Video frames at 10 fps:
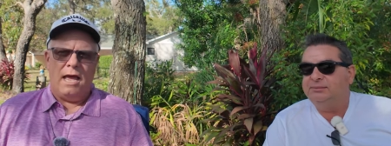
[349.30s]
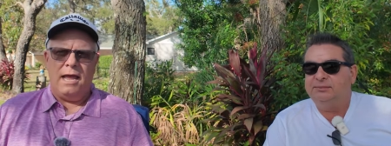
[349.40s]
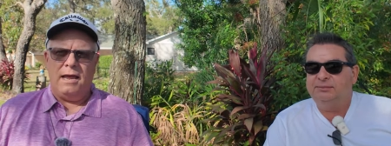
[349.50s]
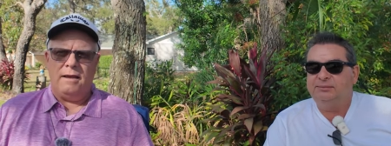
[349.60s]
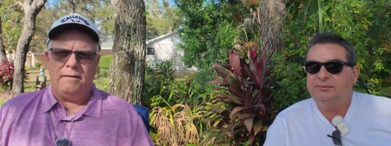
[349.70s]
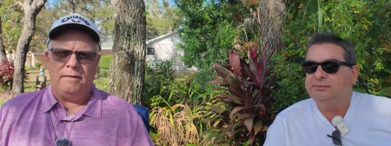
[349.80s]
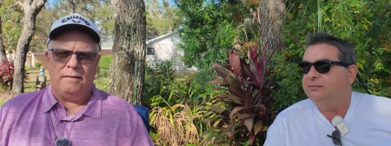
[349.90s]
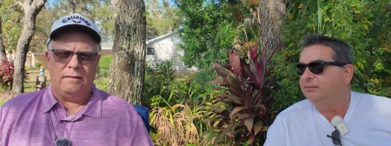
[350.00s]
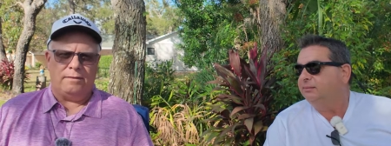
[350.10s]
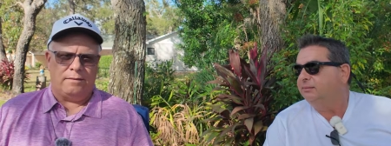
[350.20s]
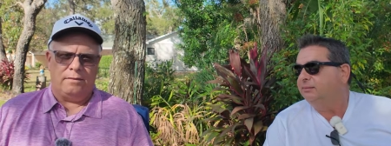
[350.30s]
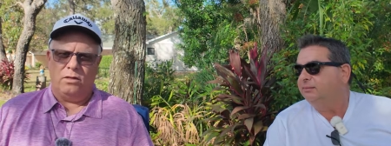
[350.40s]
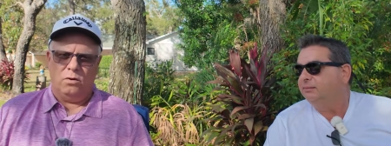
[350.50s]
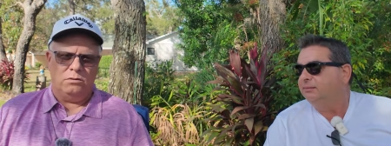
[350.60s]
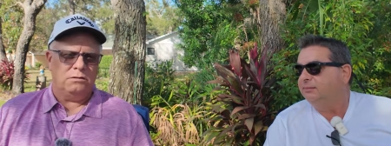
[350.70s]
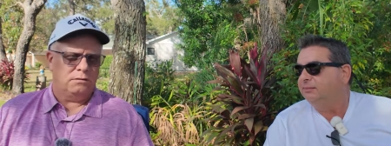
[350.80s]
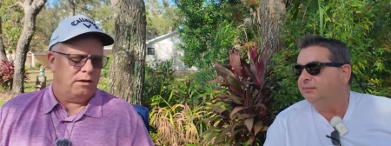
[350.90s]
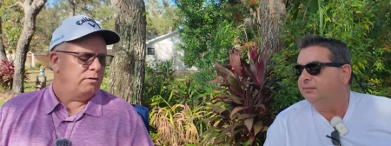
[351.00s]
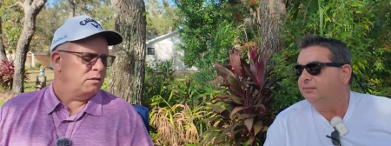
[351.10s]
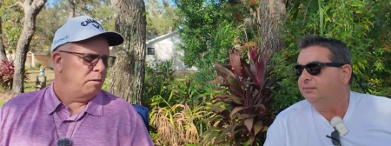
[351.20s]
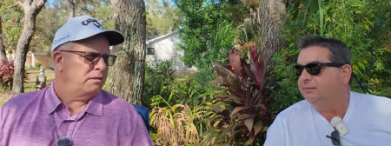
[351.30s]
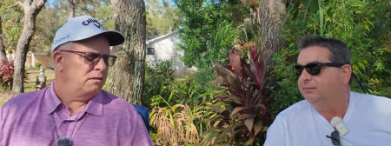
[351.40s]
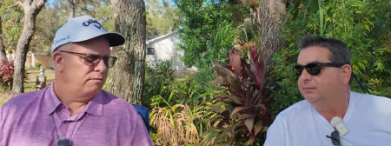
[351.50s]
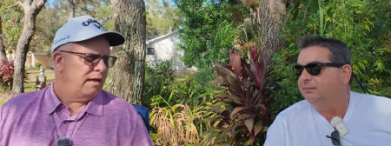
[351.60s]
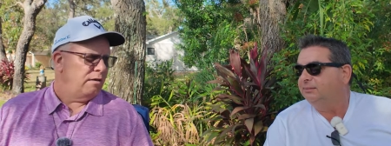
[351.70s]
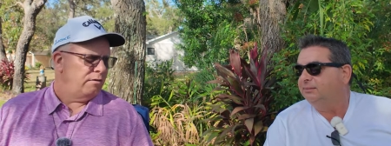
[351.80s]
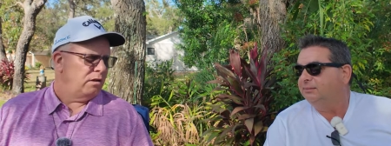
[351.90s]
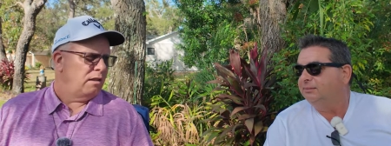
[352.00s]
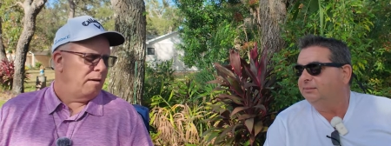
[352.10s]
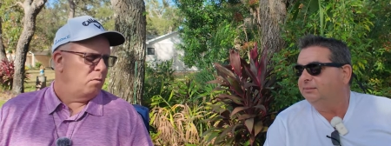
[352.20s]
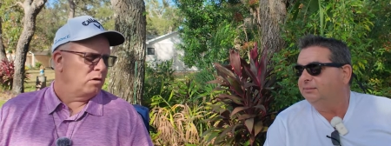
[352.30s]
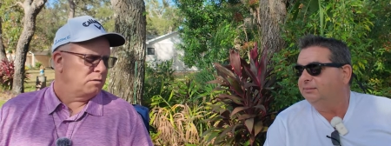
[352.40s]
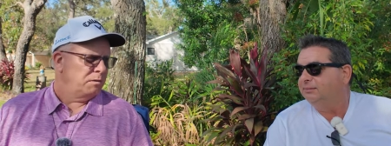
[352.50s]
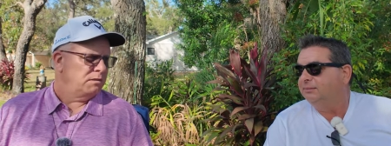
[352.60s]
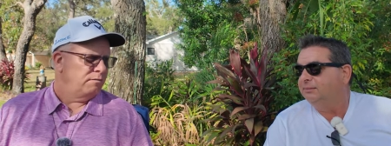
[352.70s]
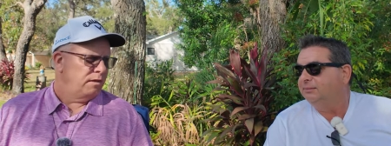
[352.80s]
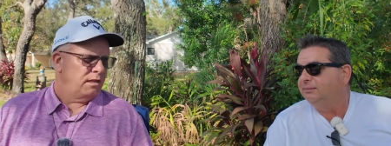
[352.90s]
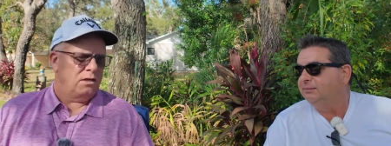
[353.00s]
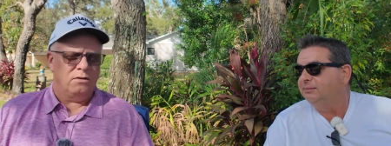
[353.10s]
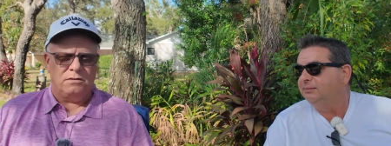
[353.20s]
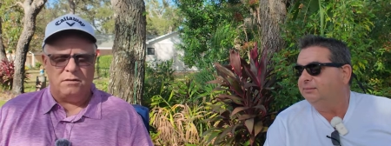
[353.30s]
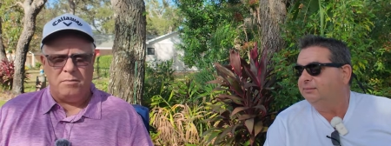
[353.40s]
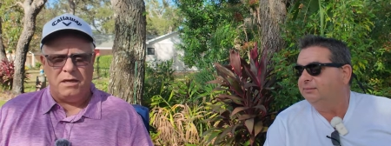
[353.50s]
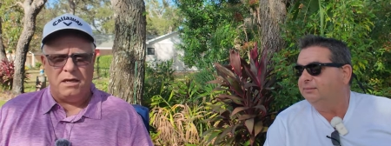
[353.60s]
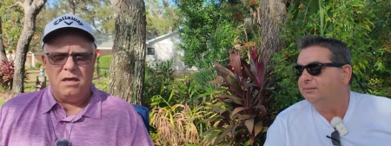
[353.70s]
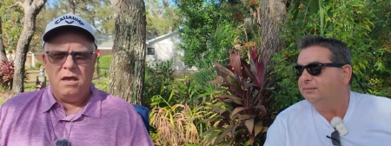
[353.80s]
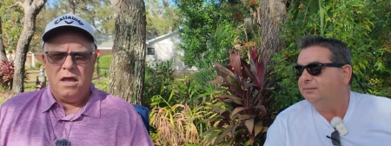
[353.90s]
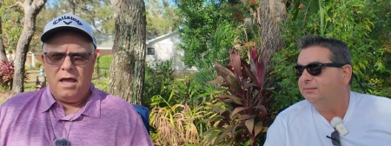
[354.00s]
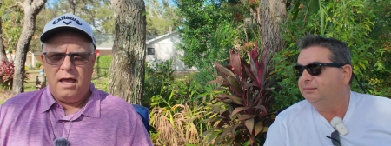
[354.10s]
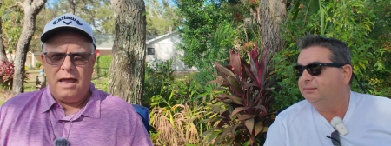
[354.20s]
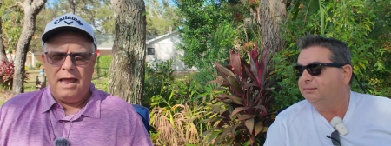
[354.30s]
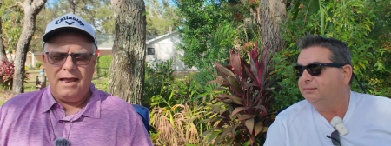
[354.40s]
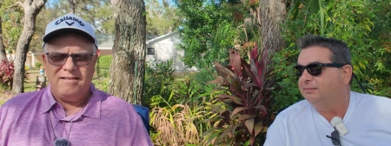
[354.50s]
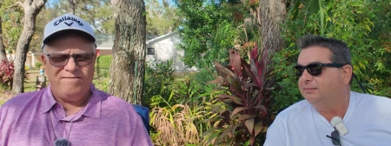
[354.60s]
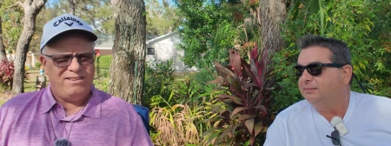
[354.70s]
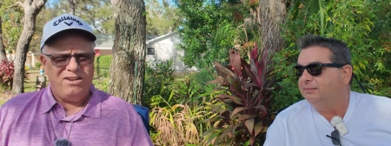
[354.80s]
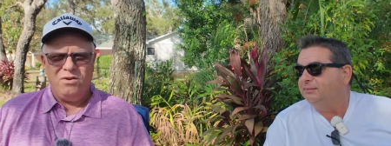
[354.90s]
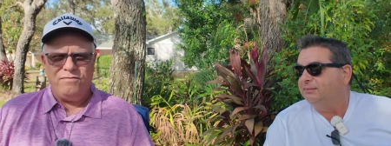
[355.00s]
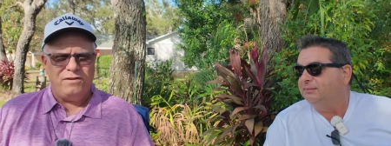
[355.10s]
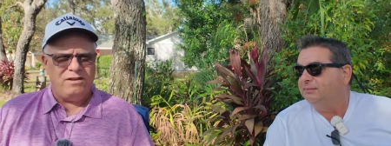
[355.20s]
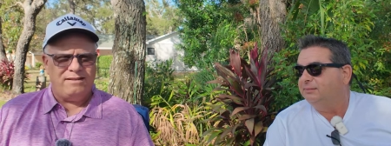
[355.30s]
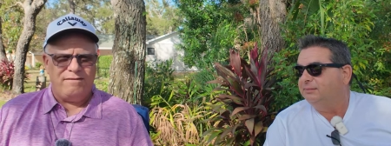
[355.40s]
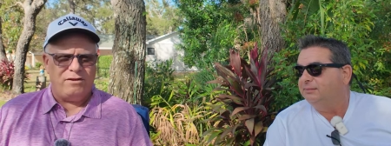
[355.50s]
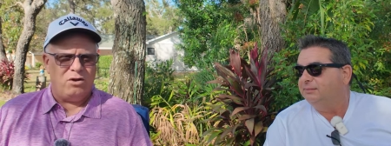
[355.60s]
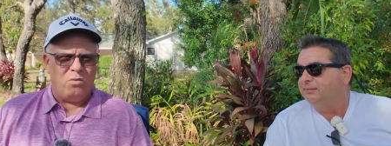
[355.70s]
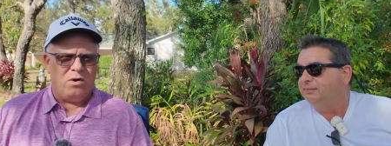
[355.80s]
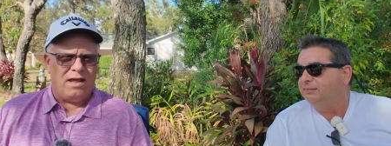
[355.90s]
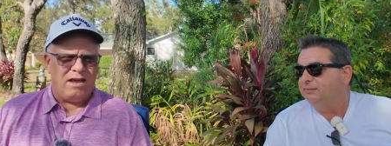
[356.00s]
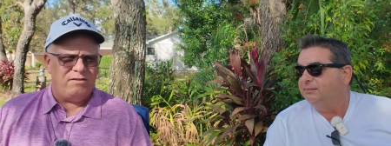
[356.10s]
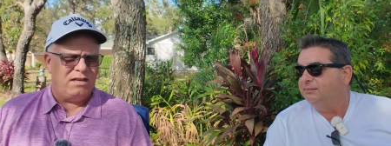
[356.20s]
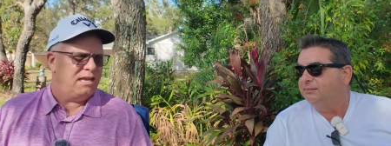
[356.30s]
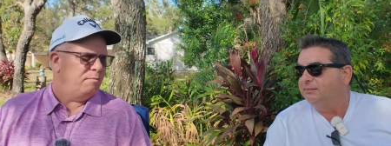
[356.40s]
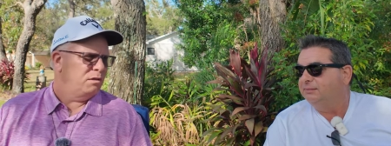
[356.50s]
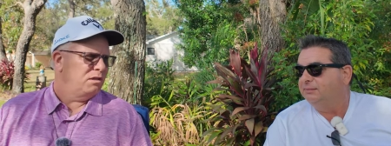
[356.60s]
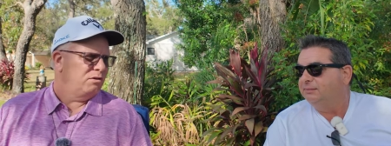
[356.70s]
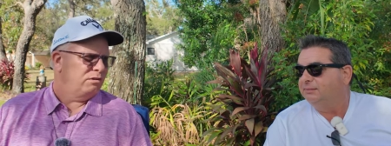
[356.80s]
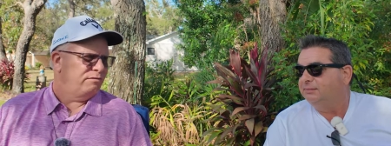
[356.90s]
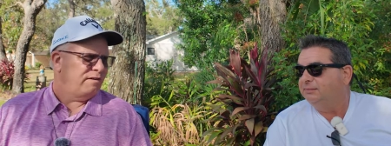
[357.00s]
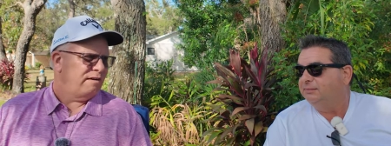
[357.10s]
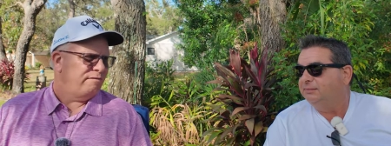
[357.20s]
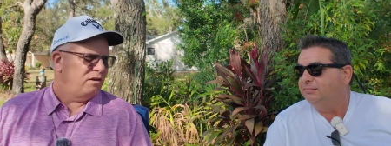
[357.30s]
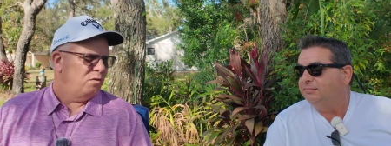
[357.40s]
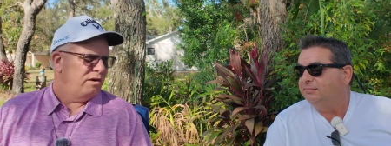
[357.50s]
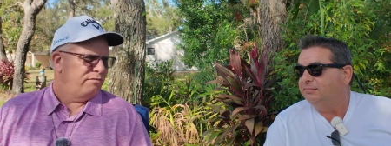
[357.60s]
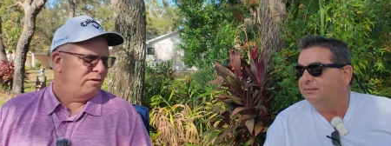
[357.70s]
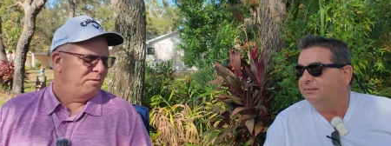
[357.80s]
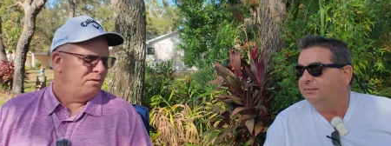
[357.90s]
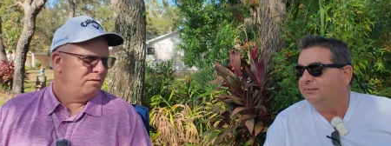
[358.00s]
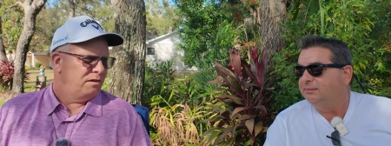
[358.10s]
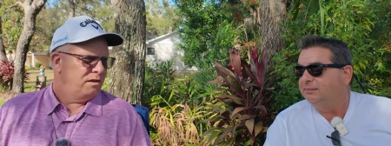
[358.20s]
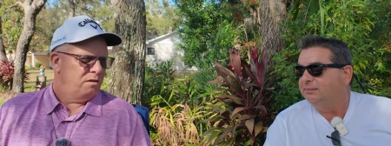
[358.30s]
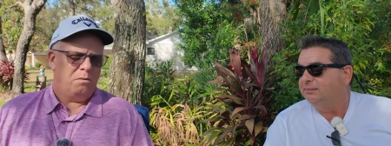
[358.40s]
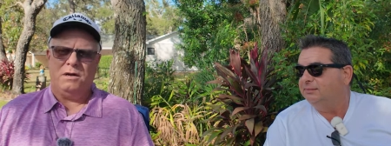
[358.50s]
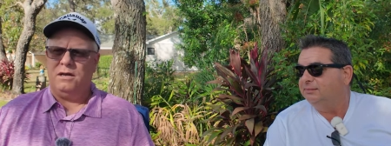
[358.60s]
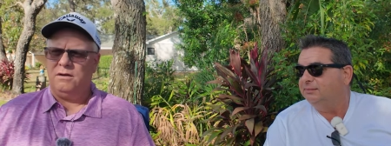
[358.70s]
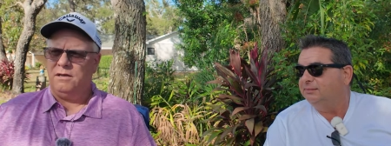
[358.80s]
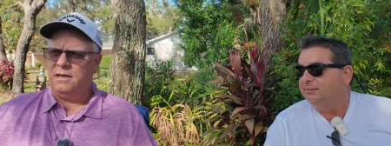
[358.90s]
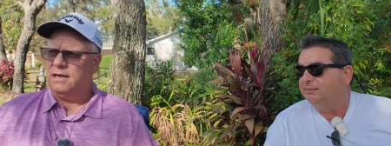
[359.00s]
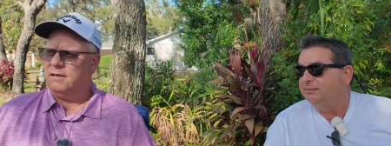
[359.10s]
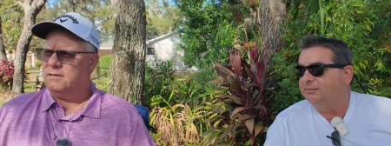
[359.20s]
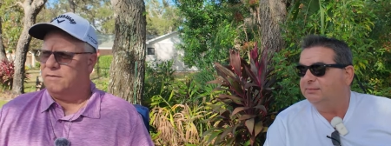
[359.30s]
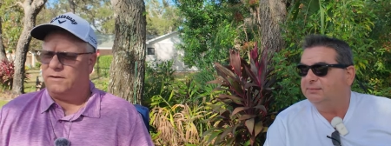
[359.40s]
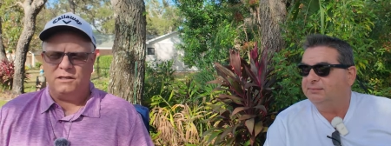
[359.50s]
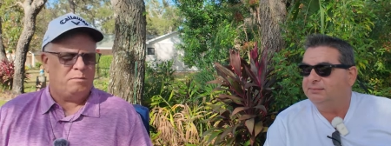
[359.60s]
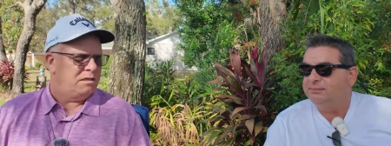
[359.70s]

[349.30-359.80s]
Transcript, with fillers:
Speaker 1: and those they're expensive now. They're a lot more expensive than they used to be. And you know, if you if you don't want to have your neighbor literally five feet away from you, we're here. You can get yourself a nice